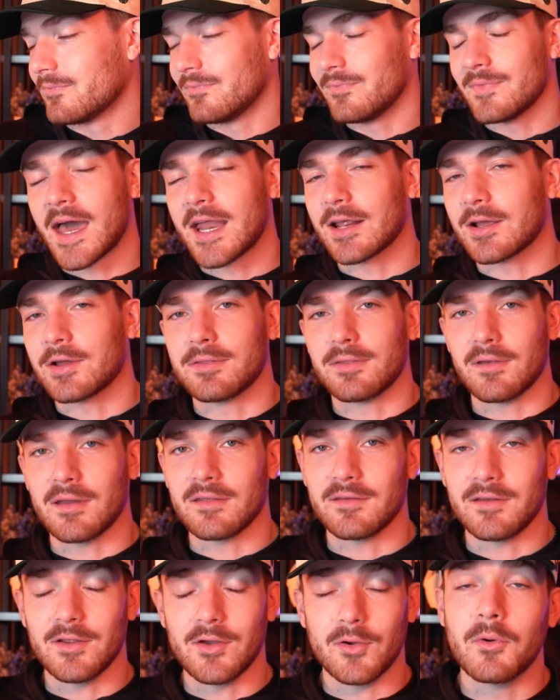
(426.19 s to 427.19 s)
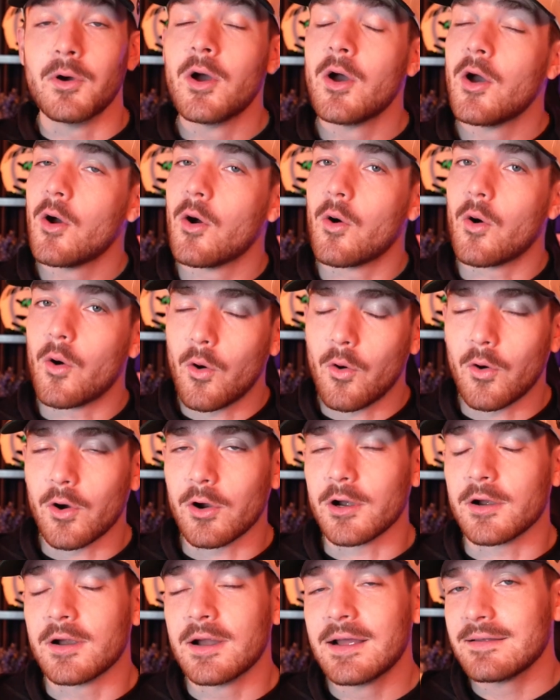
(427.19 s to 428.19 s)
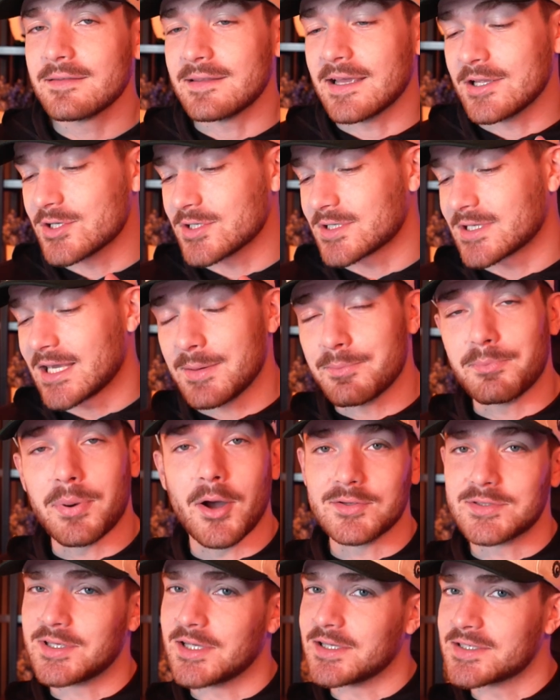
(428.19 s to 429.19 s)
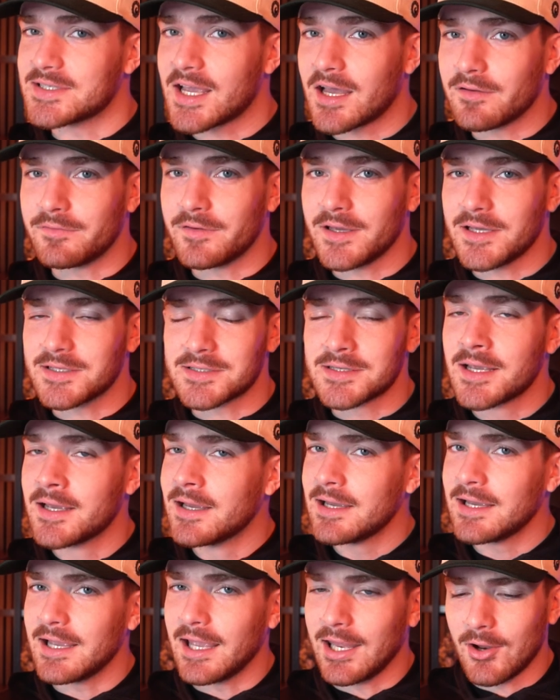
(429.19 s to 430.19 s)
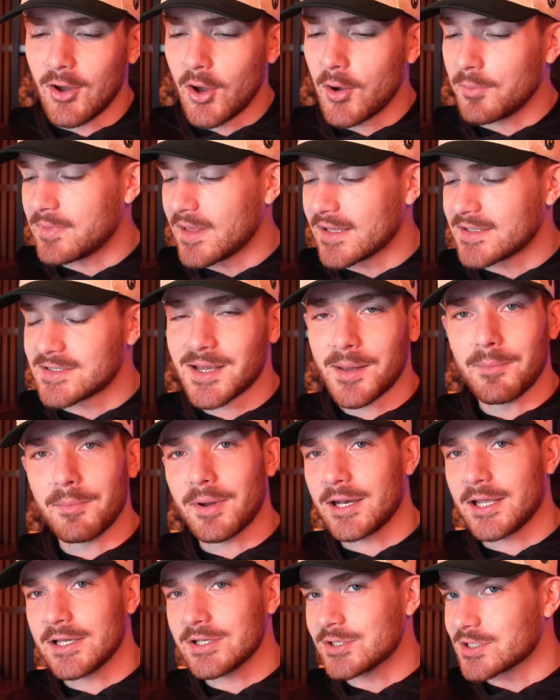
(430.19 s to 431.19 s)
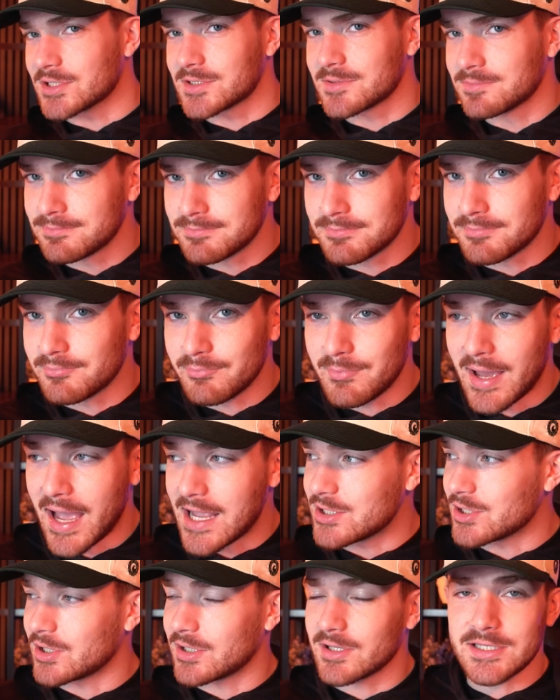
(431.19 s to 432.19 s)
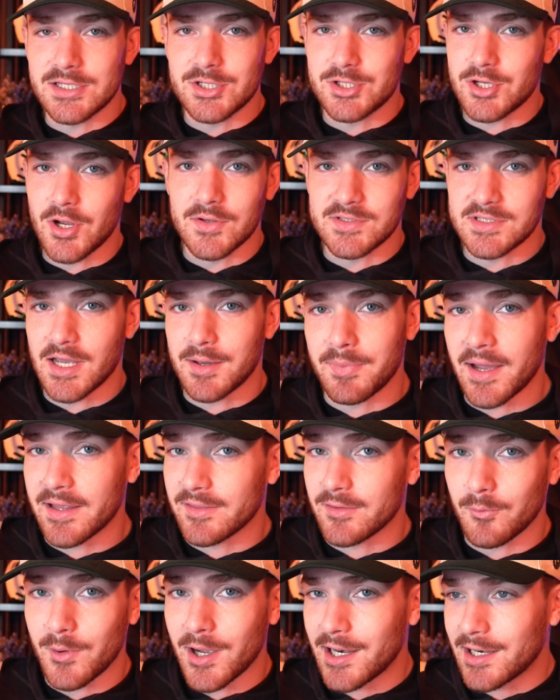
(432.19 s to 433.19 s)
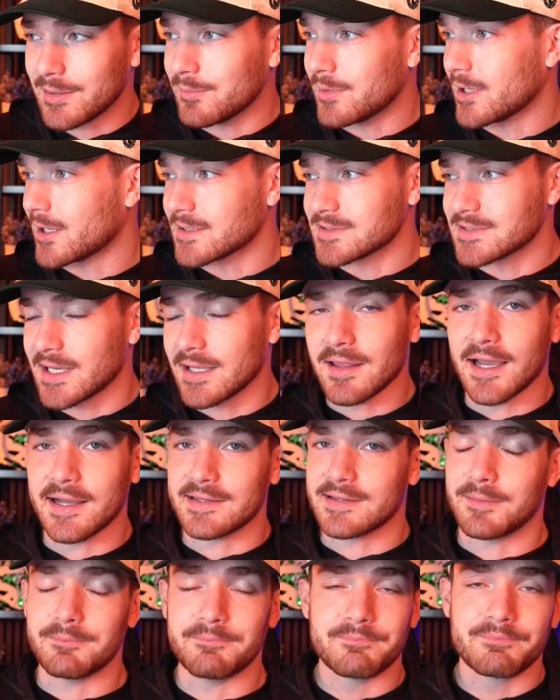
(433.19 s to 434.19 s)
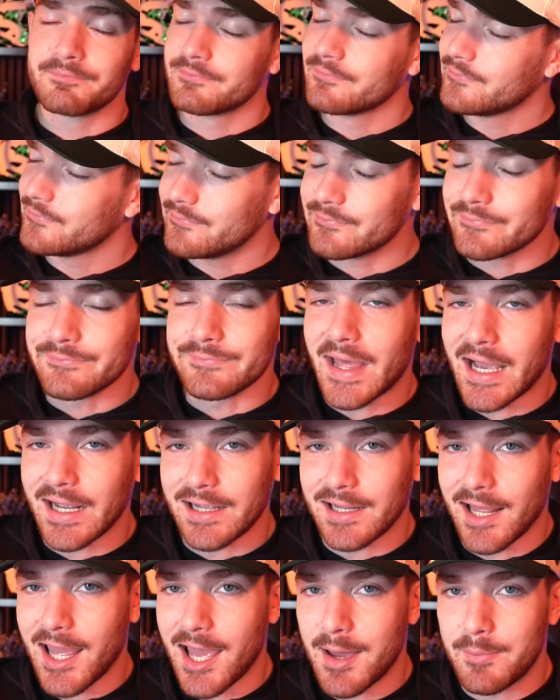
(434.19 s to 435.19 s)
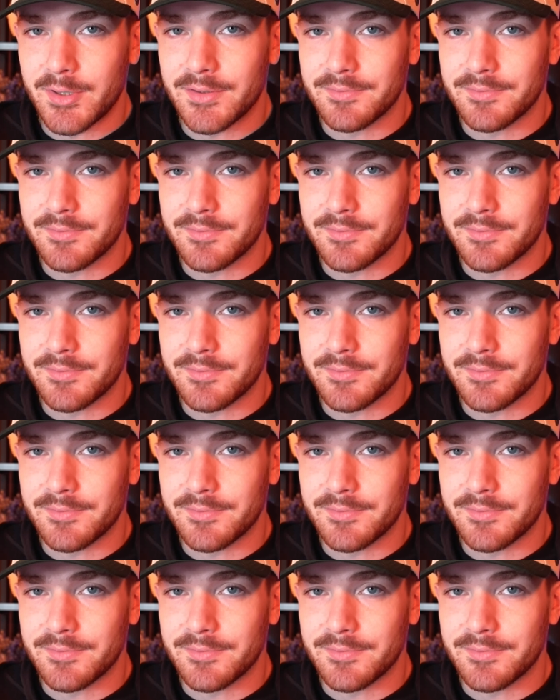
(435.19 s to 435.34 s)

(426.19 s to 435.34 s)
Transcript: Not a good thing to do. Or they just keep posting selfies and hope that somebody just magically shows up at the wedding because they like them. Not going to happen.